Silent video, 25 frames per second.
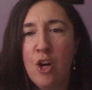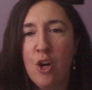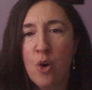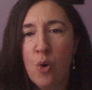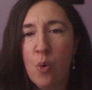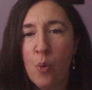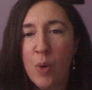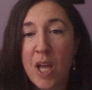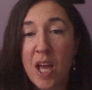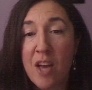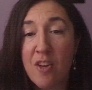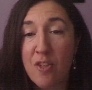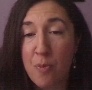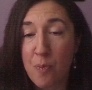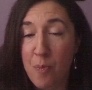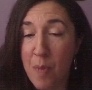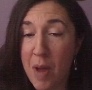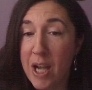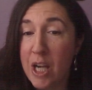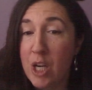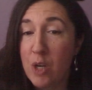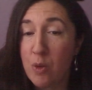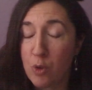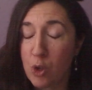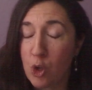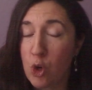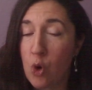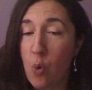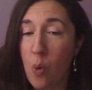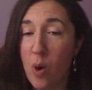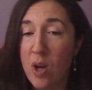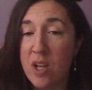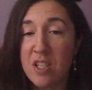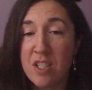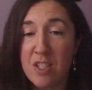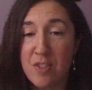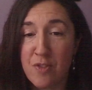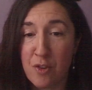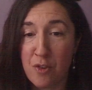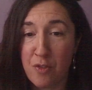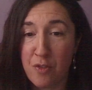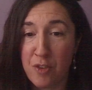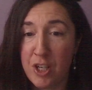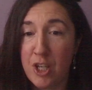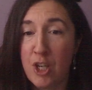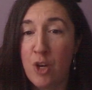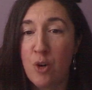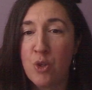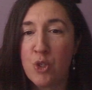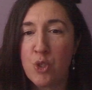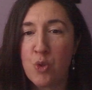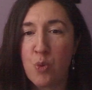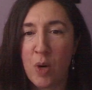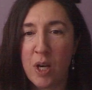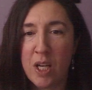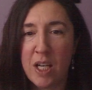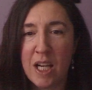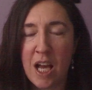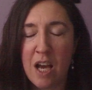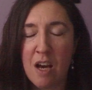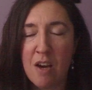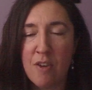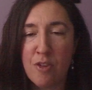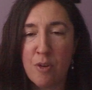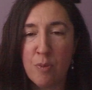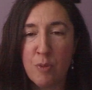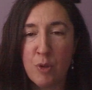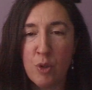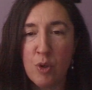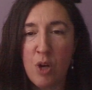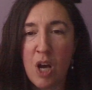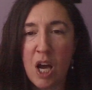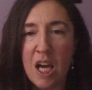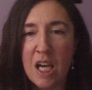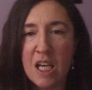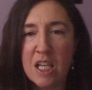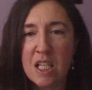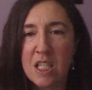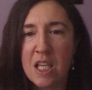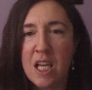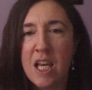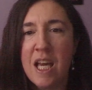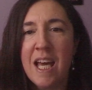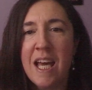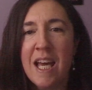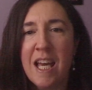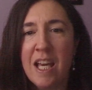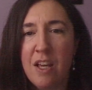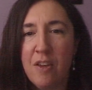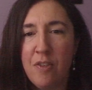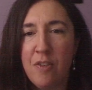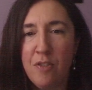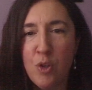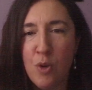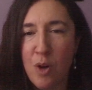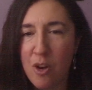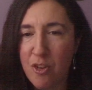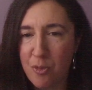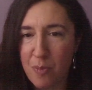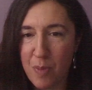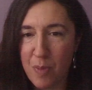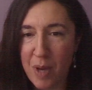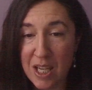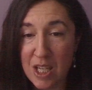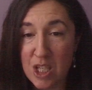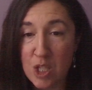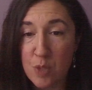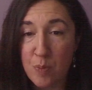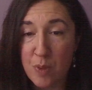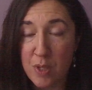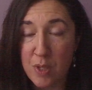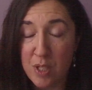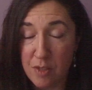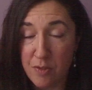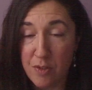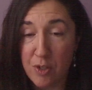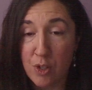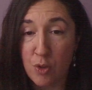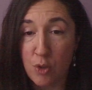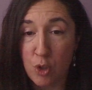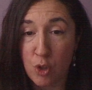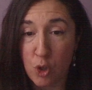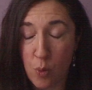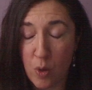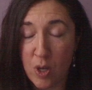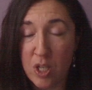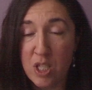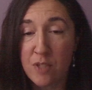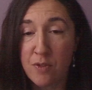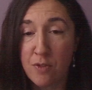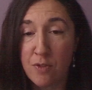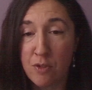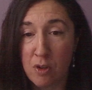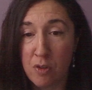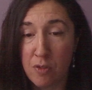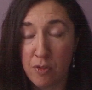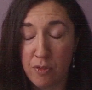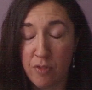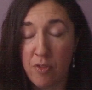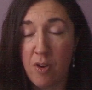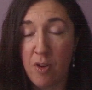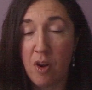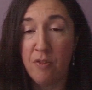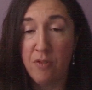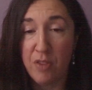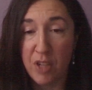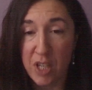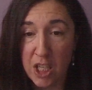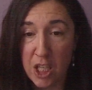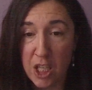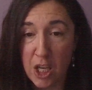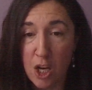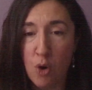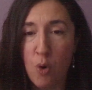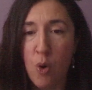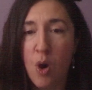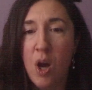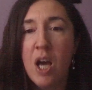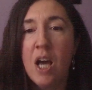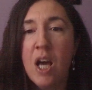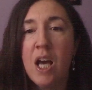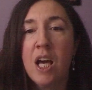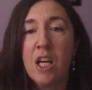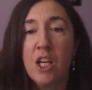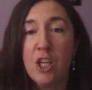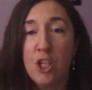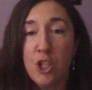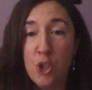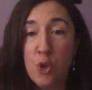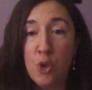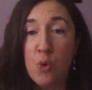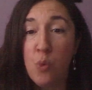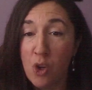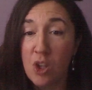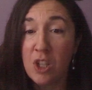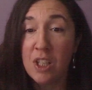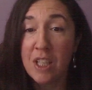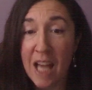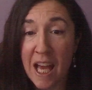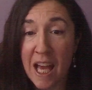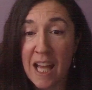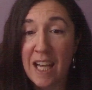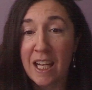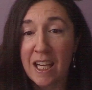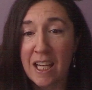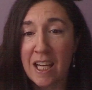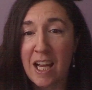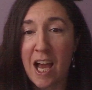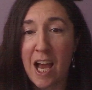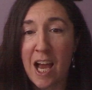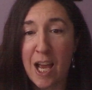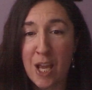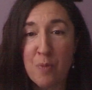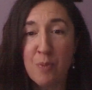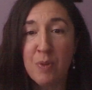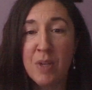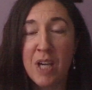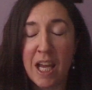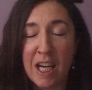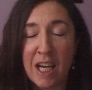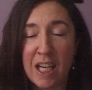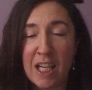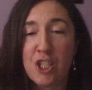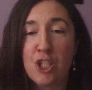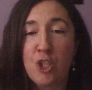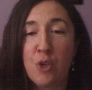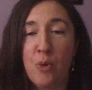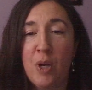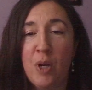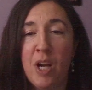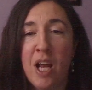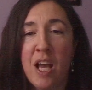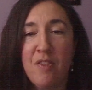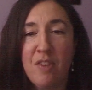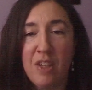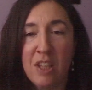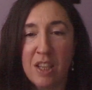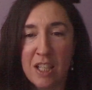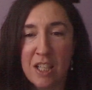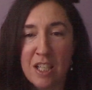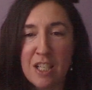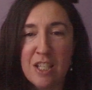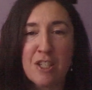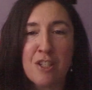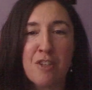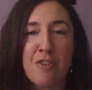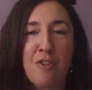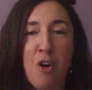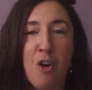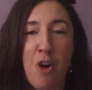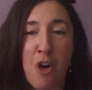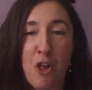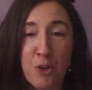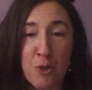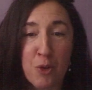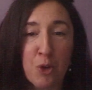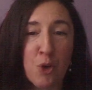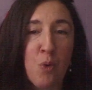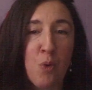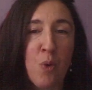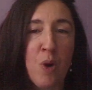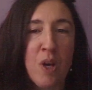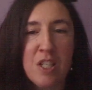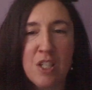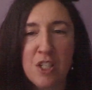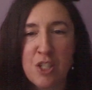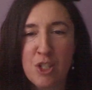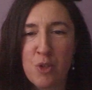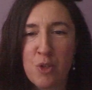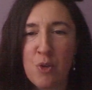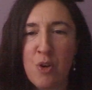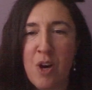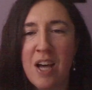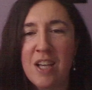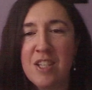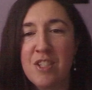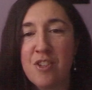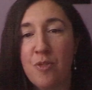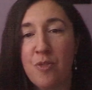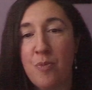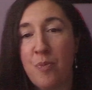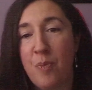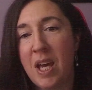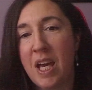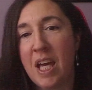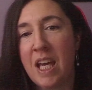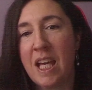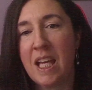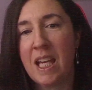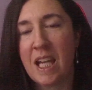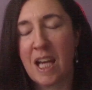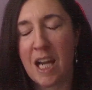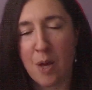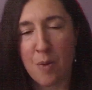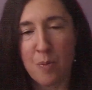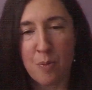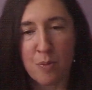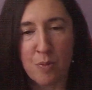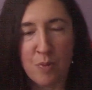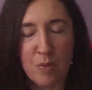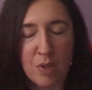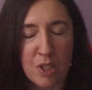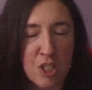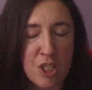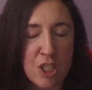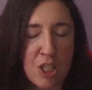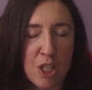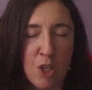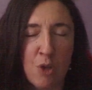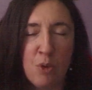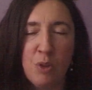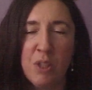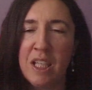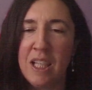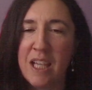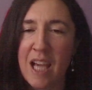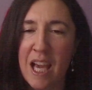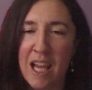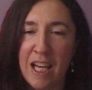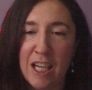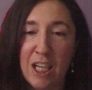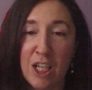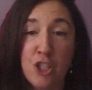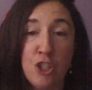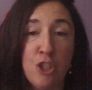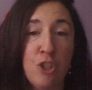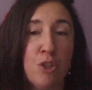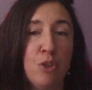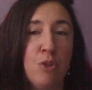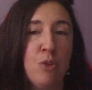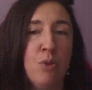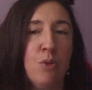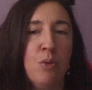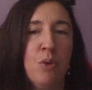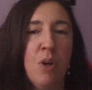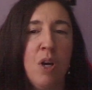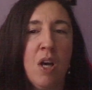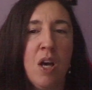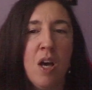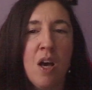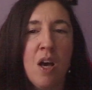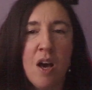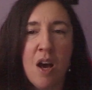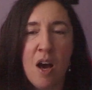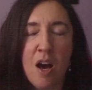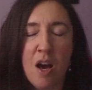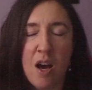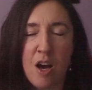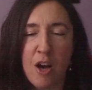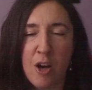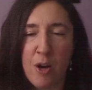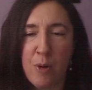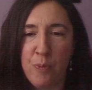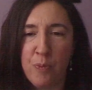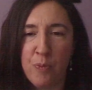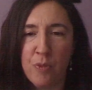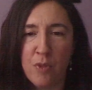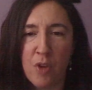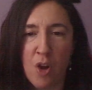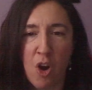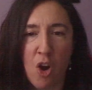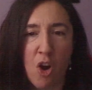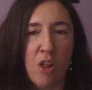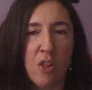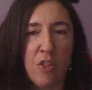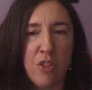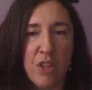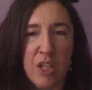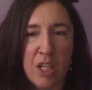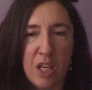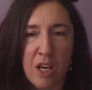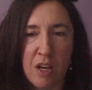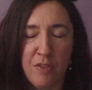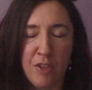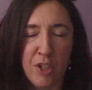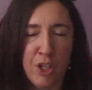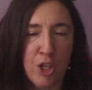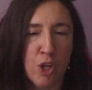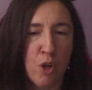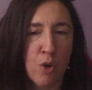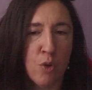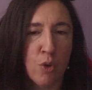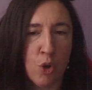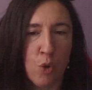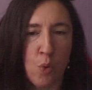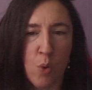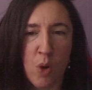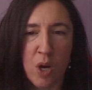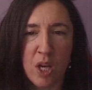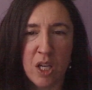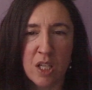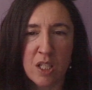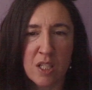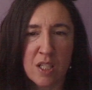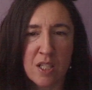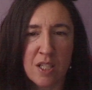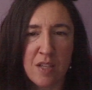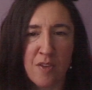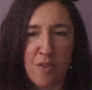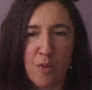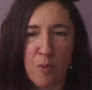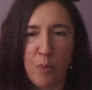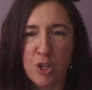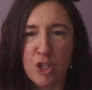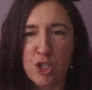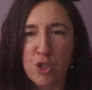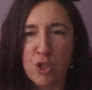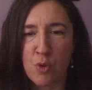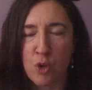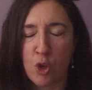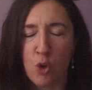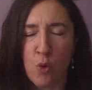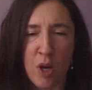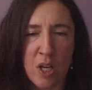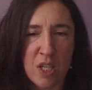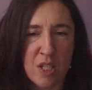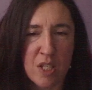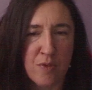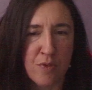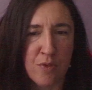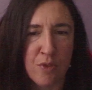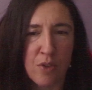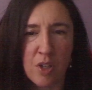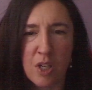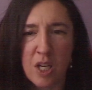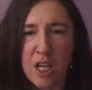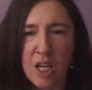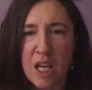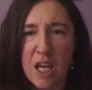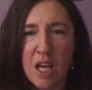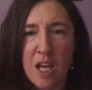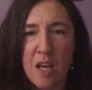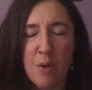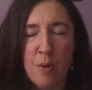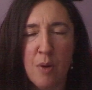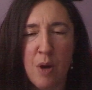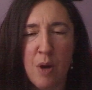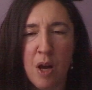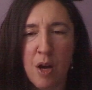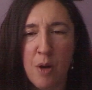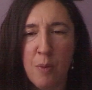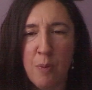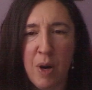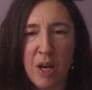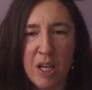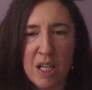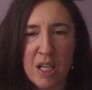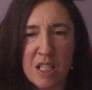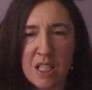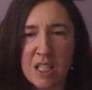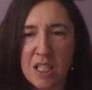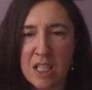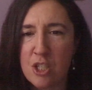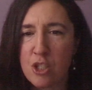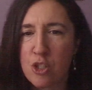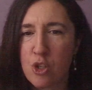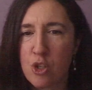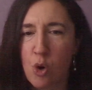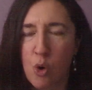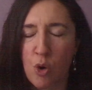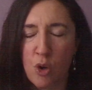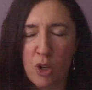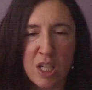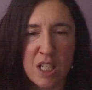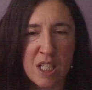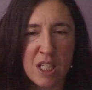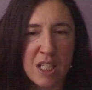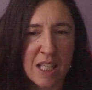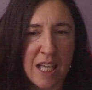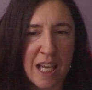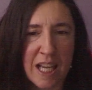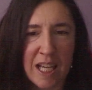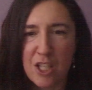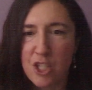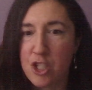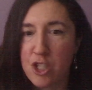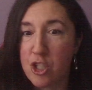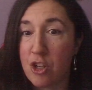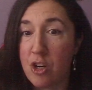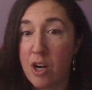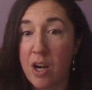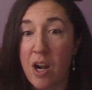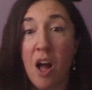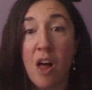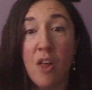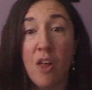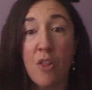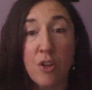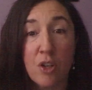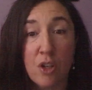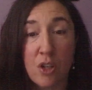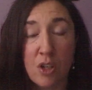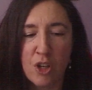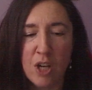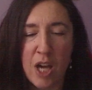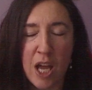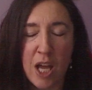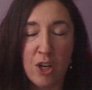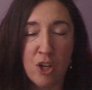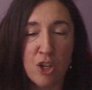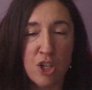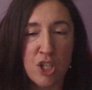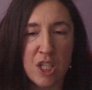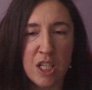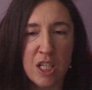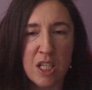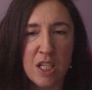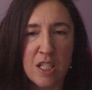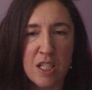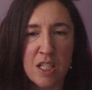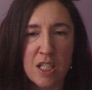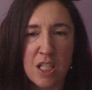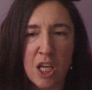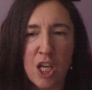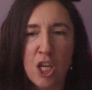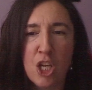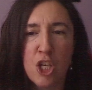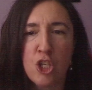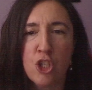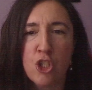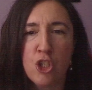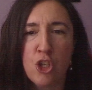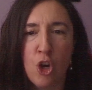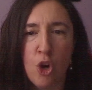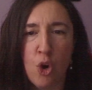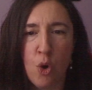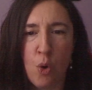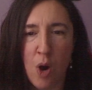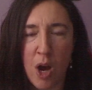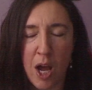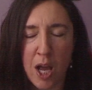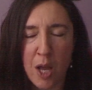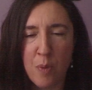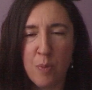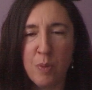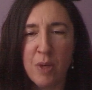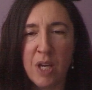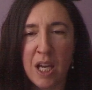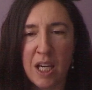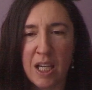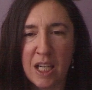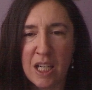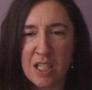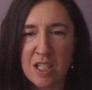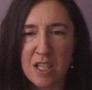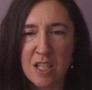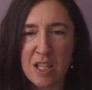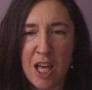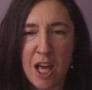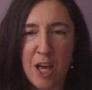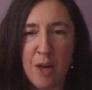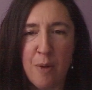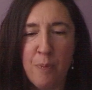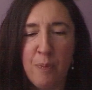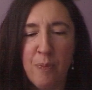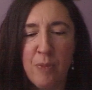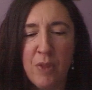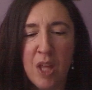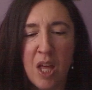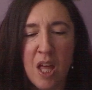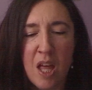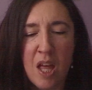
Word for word: We have many requests for videos right now from you guys. If you have made a specific request for a video, you will get it. I am getting to it. I have a list of all the requests you guys have made, and I'm slowly getting to all the video requests. I have a bunch of requests for Pisces, Taurus, Cancer, and other energies. So I am getting to them.